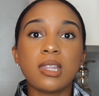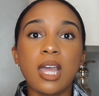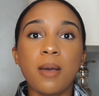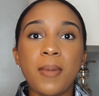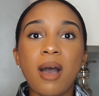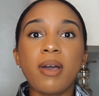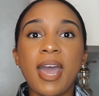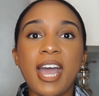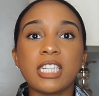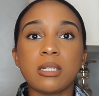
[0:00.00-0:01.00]
the amount
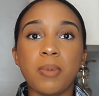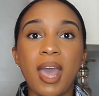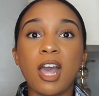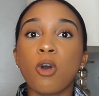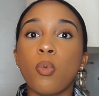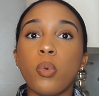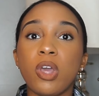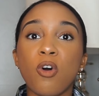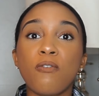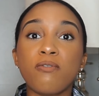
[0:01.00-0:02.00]
cash back
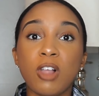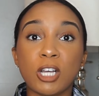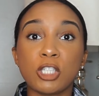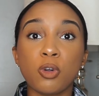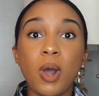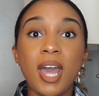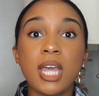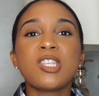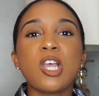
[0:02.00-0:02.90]
will fluctuate.